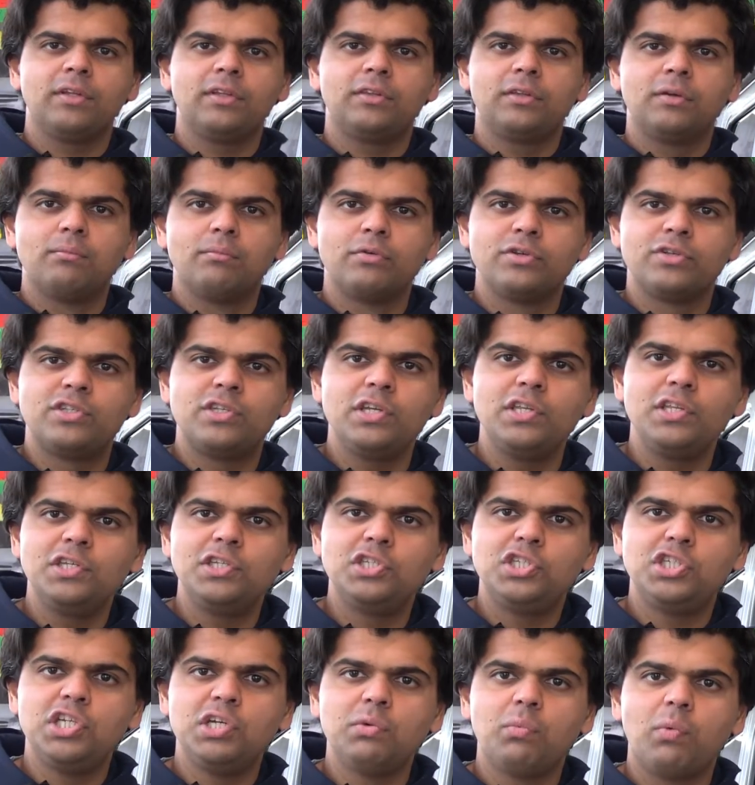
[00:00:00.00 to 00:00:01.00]
that the
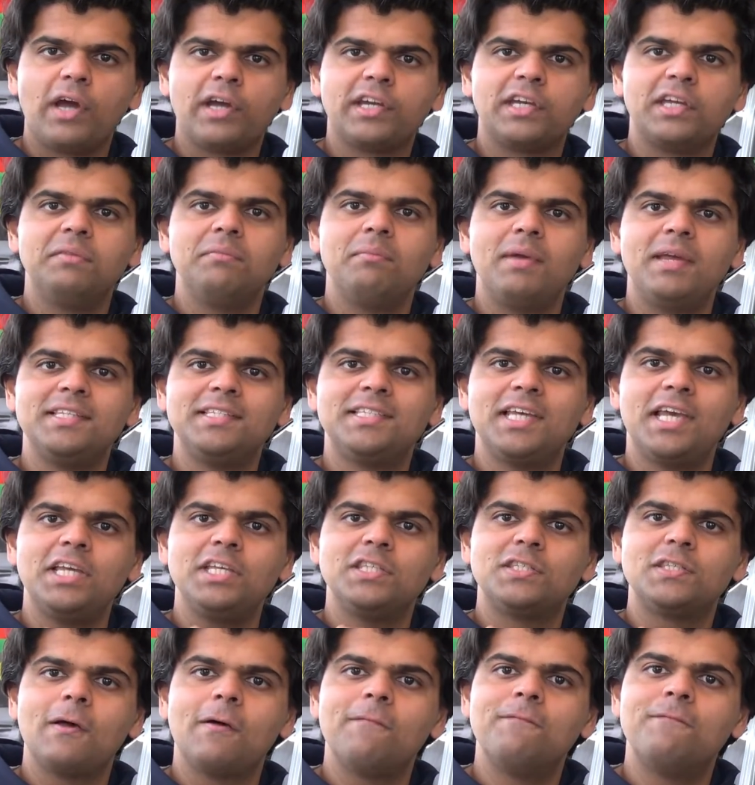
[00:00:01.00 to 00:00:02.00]
Mercedes G-Wagon
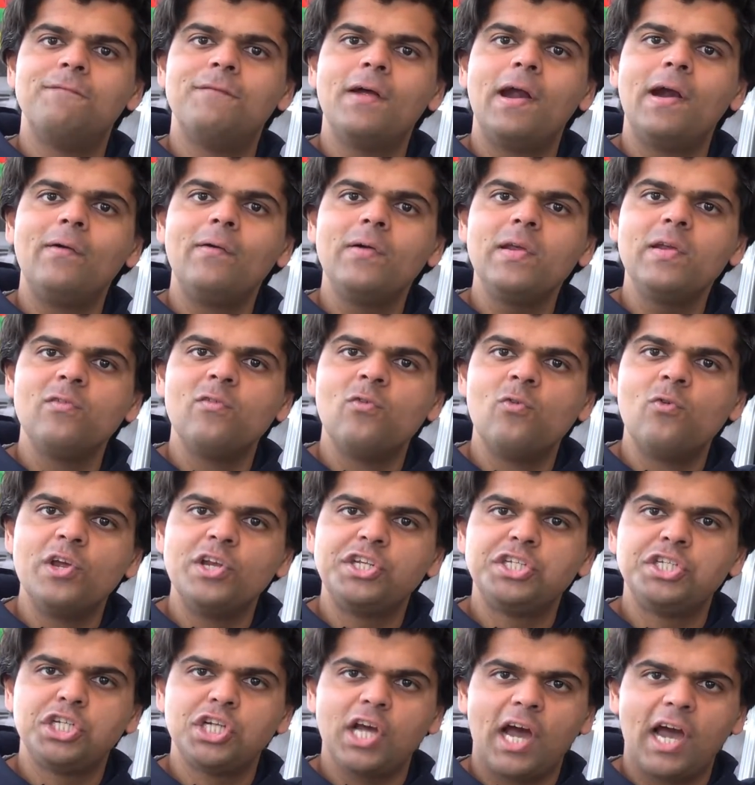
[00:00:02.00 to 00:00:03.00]
maintains a very
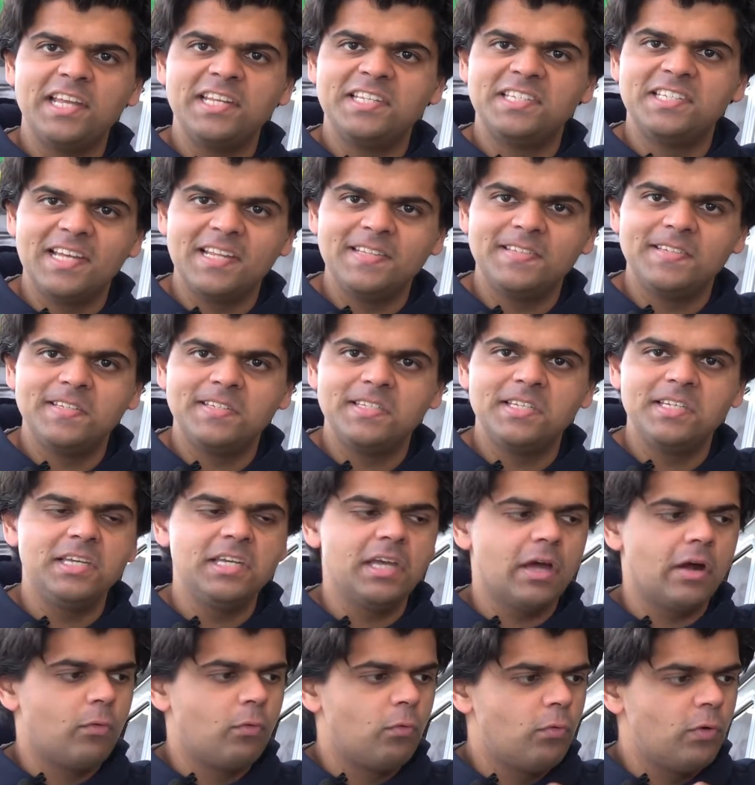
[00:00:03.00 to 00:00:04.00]
rich
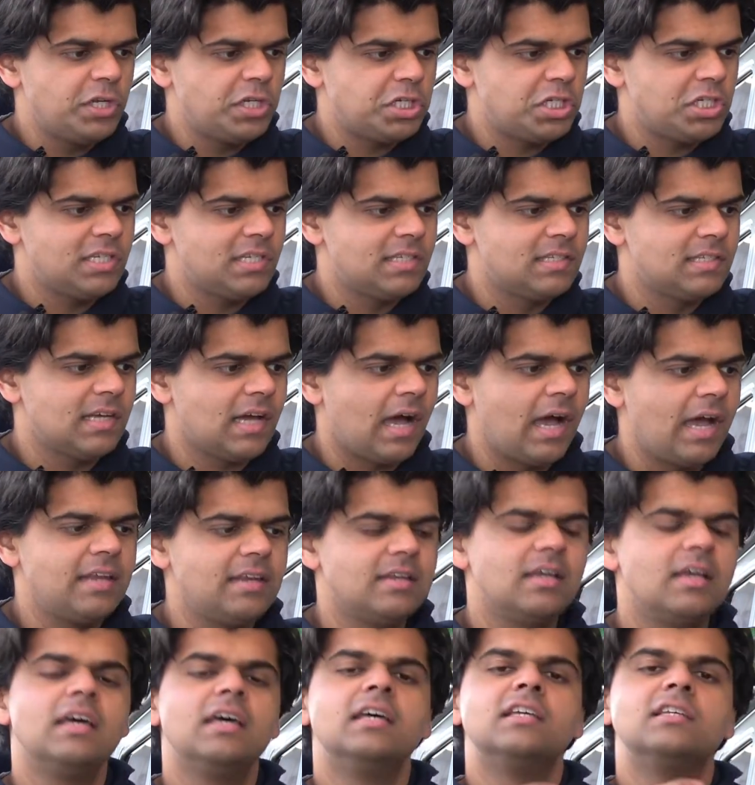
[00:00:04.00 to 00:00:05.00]
identity, a rich
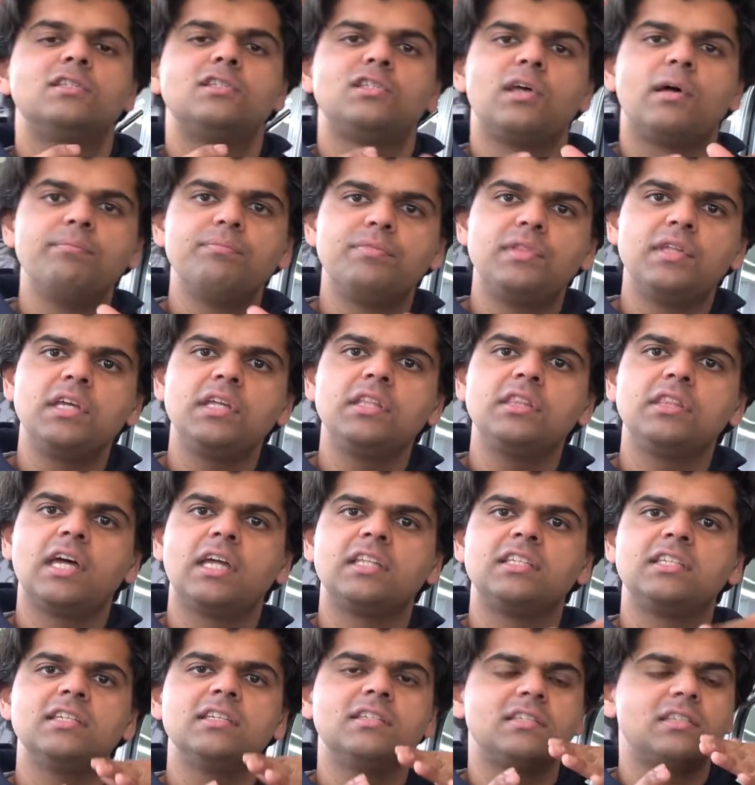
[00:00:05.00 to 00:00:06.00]
design, something
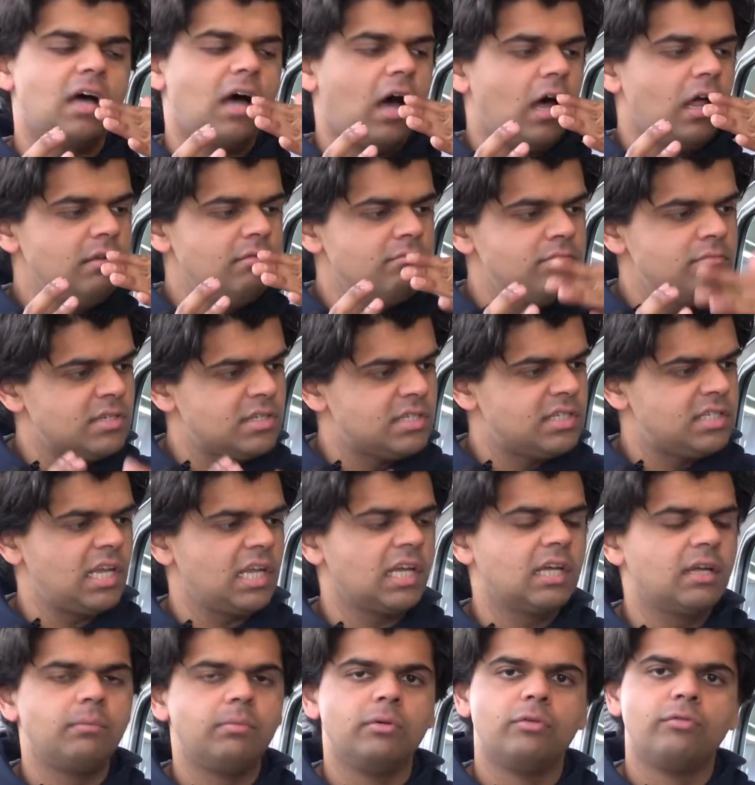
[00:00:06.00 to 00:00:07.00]
that is
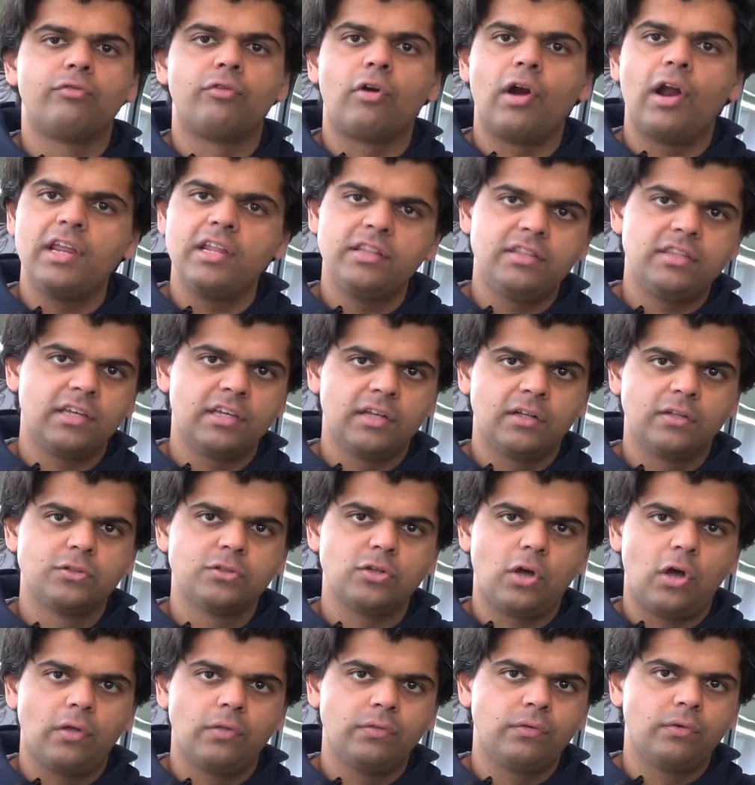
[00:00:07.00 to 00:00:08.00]
unmistakable for anything else
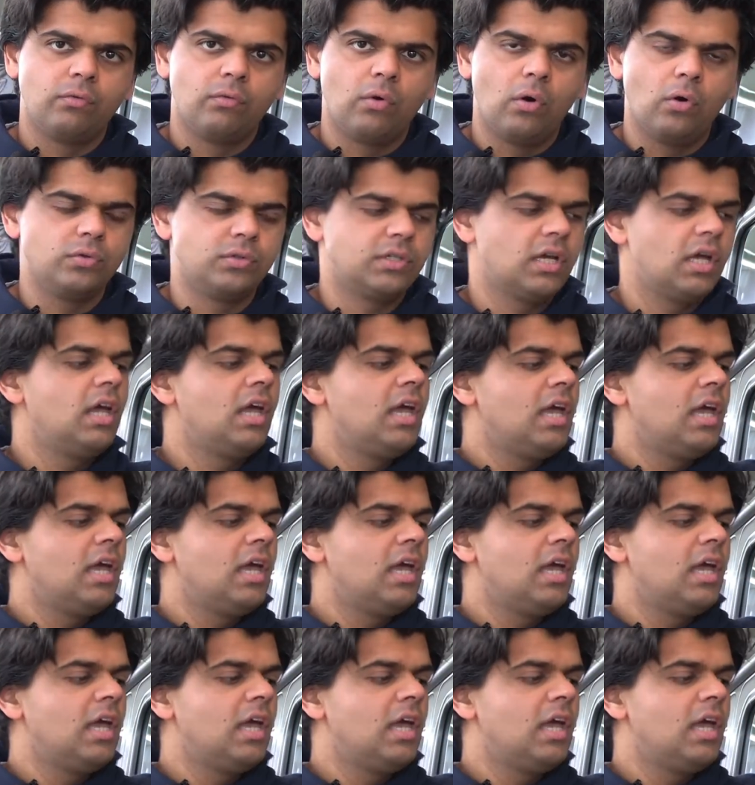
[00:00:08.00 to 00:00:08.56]
on the road.